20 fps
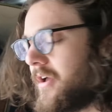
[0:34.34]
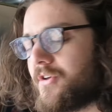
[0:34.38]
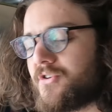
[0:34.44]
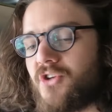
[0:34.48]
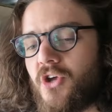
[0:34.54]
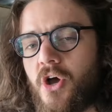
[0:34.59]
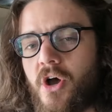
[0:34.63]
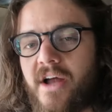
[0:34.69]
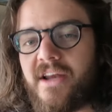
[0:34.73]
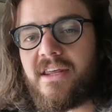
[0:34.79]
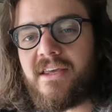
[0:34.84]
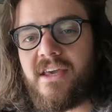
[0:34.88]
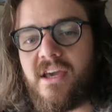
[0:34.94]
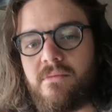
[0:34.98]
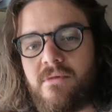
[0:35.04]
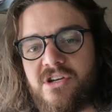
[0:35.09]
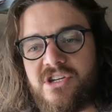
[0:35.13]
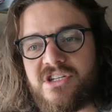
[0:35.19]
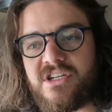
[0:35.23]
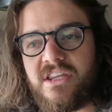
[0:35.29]
So I didn't get
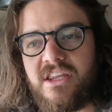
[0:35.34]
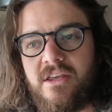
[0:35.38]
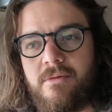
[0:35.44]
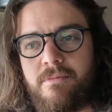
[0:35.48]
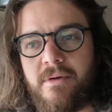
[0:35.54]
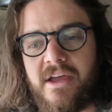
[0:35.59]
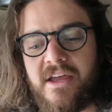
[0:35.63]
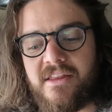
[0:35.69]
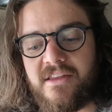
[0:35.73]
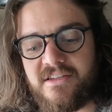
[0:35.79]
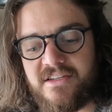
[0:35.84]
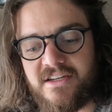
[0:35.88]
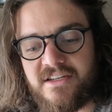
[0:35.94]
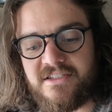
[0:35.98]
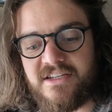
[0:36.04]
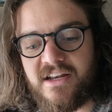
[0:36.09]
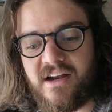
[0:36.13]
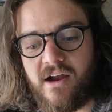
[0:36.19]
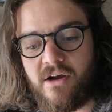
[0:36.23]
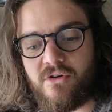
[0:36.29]
much sleep, and this is a
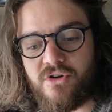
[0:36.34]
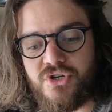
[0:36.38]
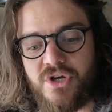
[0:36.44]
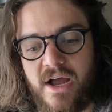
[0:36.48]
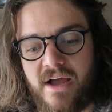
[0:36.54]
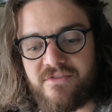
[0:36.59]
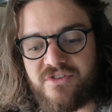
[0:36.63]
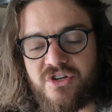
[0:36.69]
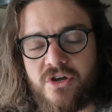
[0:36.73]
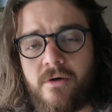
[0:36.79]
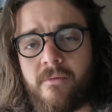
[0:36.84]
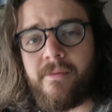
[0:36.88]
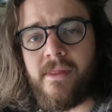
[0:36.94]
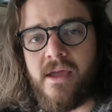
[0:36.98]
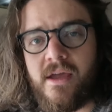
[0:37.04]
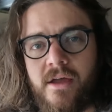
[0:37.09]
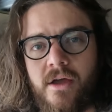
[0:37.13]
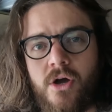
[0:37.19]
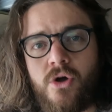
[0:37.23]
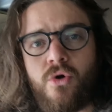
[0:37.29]
10-hour drive, so
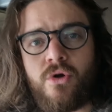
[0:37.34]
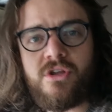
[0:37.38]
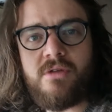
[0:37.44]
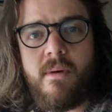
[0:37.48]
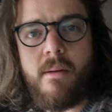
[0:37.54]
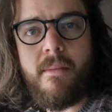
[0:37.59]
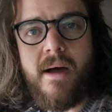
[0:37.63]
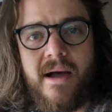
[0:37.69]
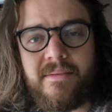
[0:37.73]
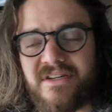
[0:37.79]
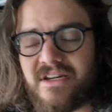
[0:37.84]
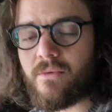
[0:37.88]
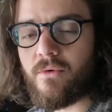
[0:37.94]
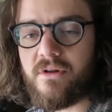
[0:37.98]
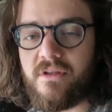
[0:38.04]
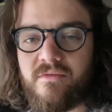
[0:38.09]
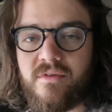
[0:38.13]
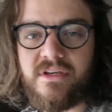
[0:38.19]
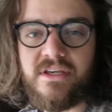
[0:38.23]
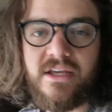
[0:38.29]
according to my maps, I
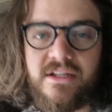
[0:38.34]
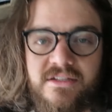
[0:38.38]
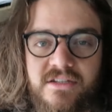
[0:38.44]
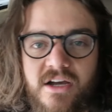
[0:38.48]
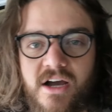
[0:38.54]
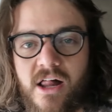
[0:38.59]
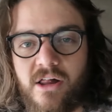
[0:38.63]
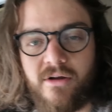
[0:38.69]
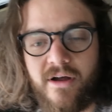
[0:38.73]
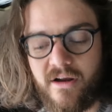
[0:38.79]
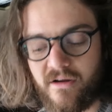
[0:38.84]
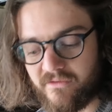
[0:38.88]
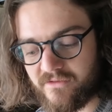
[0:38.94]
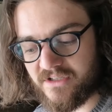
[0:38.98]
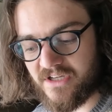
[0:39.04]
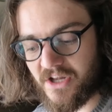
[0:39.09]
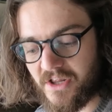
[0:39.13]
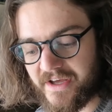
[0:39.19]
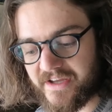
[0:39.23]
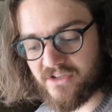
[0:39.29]
won't even get to Colorado
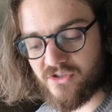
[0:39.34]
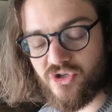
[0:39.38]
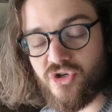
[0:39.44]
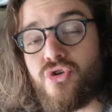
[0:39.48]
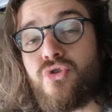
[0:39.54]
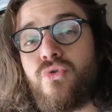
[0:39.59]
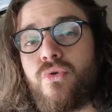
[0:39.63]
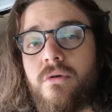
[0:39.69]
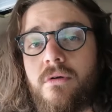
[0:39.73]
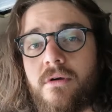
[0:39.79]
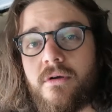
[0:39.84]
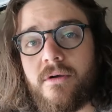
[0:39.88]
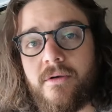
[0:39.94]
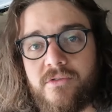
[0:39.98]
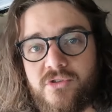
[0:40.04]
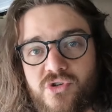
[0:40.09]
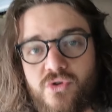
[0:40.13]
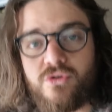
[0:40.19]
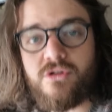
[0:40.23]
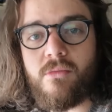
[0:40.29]
until like 2
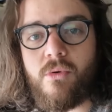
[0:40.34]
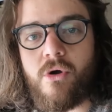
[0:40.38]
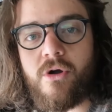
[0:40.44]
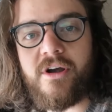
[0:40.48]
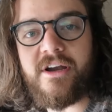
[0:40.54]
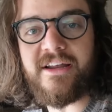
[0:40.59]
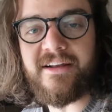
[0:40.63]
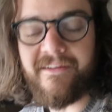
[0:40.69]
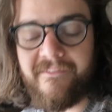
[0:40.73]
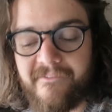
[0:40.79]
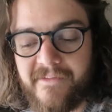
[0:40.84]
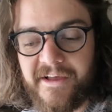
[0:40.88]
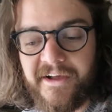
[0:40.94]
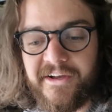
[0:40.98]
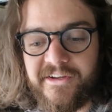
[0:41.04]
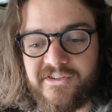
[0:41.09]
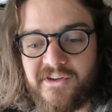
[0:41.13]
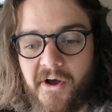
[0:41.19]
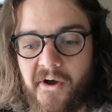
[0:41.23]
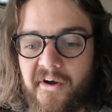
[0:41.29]
in the morning.
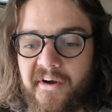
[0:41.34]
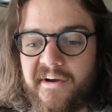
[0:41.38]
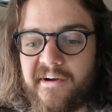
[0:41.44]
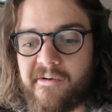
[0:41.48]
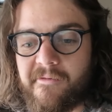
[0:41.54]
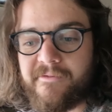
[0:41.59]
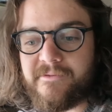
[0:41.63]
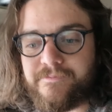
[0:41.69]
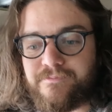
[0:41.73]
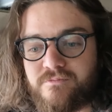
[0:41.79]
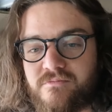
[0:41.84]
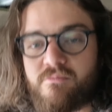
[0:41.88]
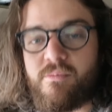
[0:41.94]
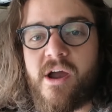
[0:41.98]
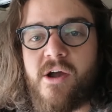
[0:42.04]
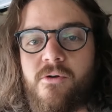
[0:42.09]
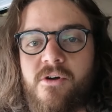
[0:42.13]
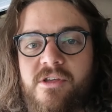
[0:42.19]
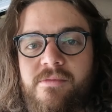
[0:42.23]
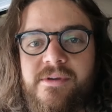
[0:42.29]
So
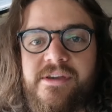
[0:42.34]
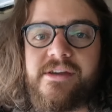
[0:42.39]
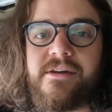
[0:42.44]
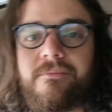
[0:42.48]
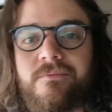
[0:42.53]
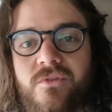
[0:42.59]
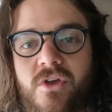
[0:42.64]
bear with me,